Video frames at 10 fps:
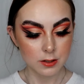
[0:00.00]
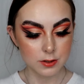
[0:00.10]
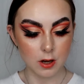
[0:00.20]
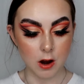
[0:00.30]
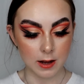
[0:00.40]

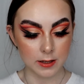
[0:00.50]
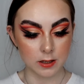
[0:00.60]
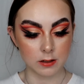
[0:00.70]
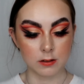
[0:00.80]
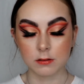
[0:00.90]
so I
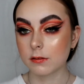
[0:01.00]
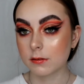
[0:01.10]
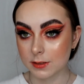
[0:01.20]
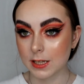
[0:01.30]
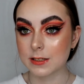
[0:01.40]
can
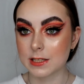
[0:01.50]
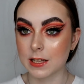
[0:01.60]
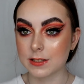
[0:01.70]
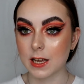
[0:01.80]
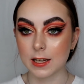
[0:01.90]
dead
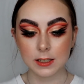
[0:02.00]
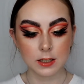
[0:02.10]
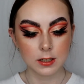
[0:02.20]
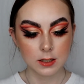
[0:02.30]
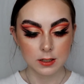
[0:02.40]
set say
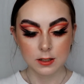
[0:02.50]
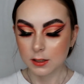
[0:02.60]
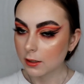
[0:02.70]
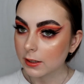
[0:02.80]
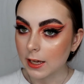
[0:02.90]

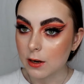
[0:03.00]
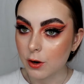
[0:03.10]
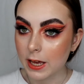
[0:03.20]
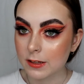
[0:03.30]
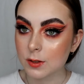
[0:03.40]
get your
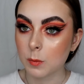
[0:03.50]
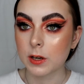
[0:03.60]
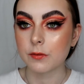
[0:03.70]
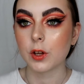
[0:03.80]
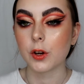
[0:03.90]
hands on one
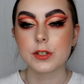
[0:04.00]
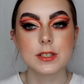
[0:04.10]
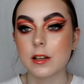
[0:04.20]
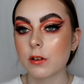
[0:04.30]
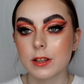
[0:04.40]
of those.
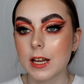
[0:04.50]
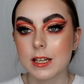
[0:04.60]
They're not that